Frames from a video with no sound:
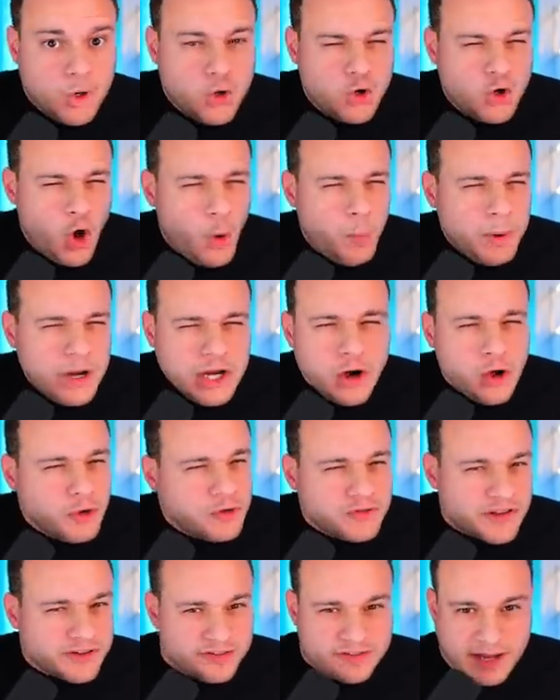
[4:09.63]
But nobody
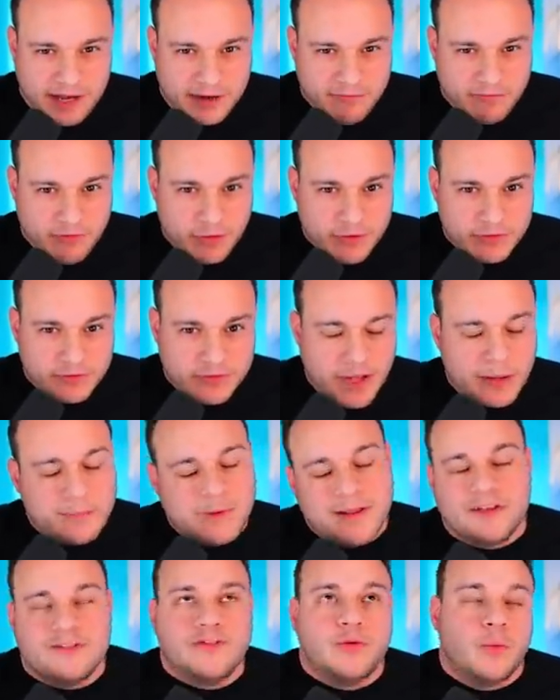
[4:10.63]
knows that second verse.
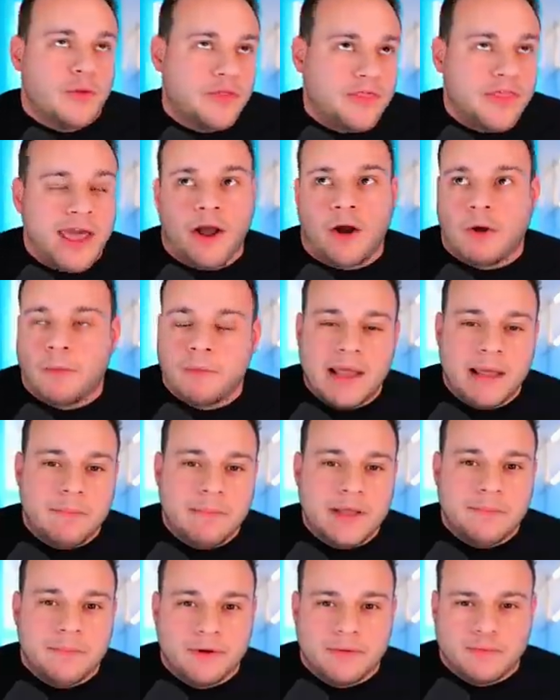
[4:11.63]
I mean, unless you were there,
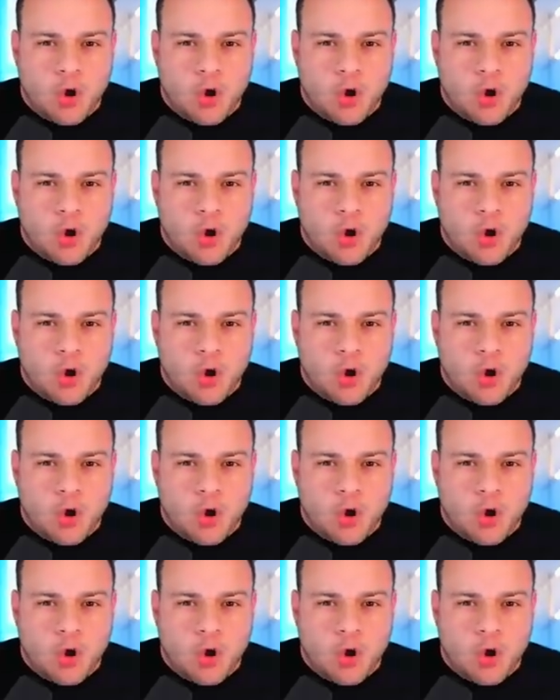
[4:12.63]
maybe.